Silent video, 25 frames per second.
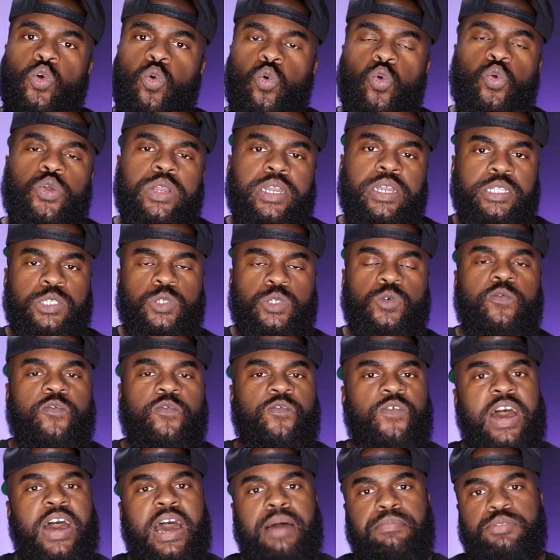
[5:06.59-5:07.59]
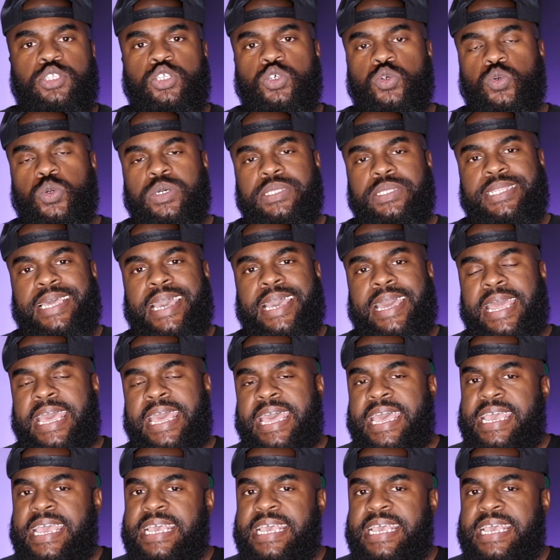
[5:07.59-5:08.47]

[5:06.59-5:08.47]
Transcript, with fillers: oriental vibe to it that